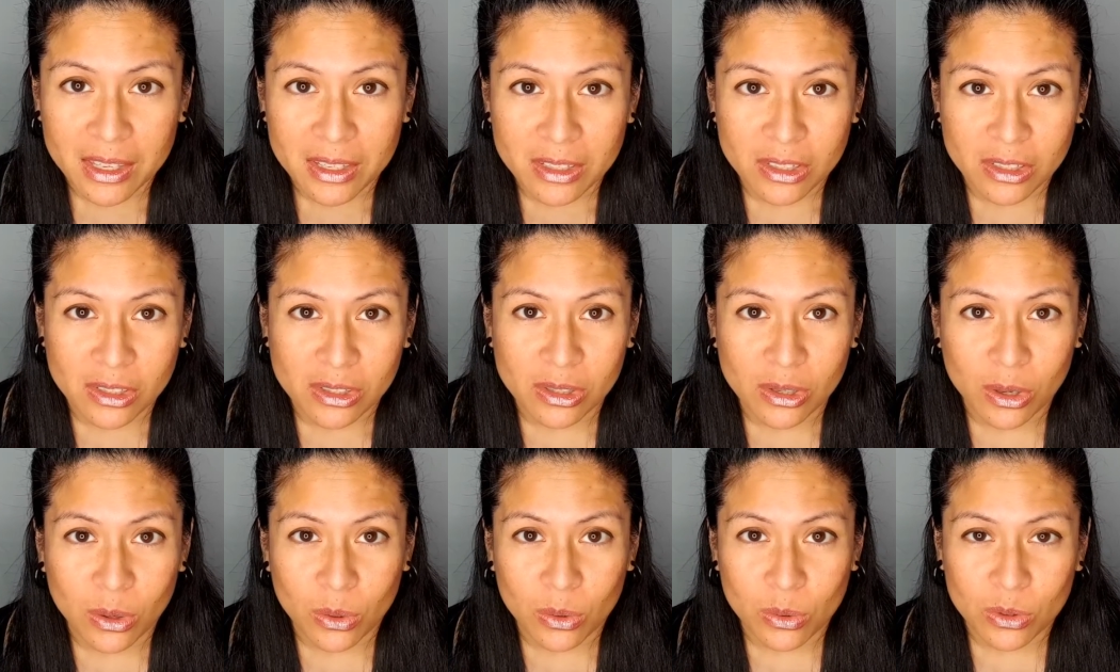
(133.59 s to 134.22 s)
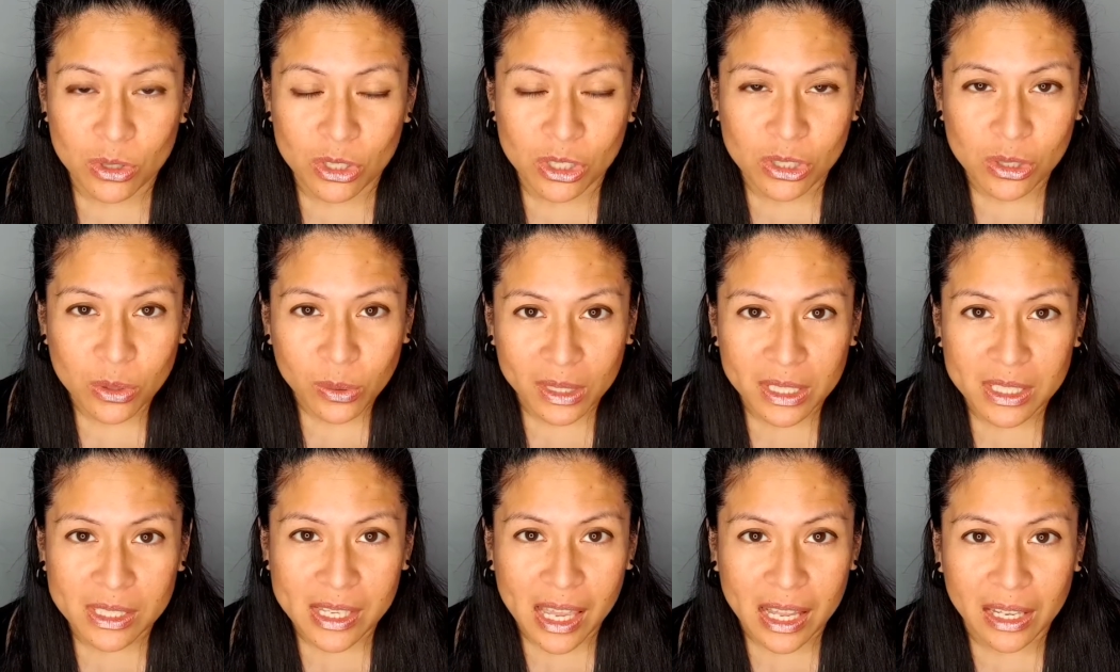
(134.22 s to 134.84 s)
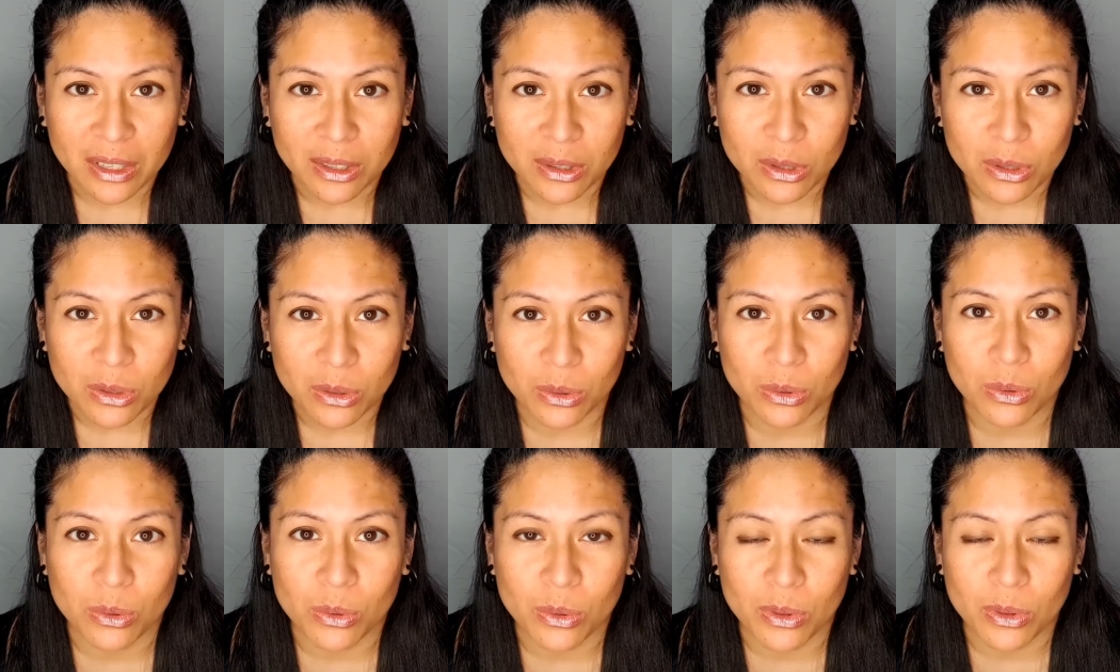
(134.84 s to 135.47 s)
So just knowing exactly
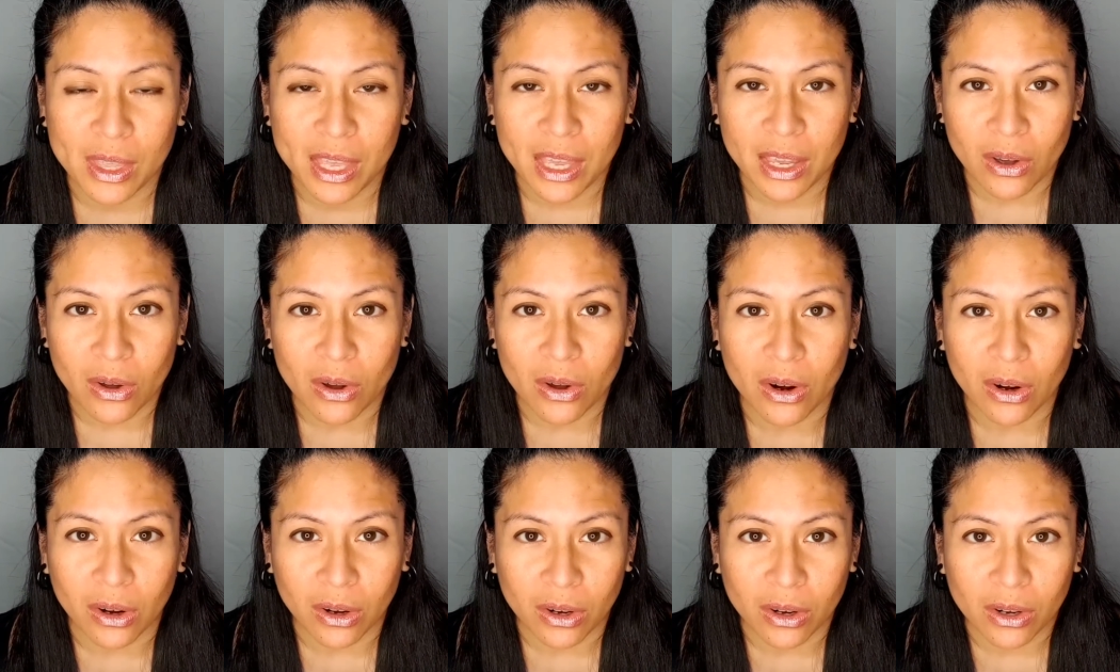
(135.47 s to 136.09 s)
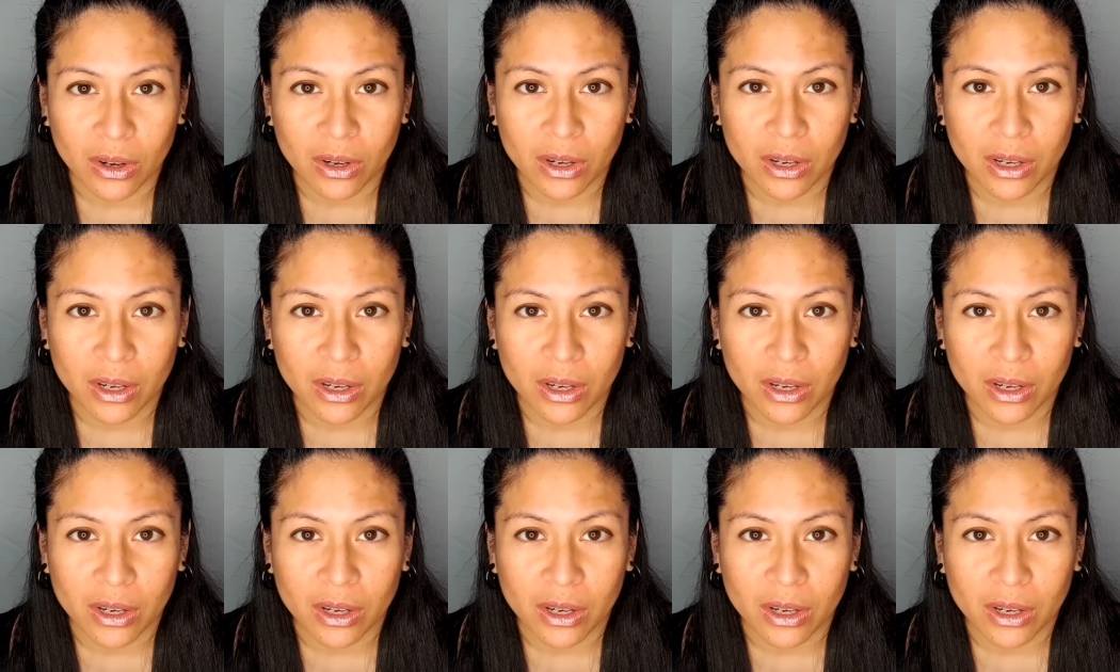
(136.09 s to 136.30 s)
who they are.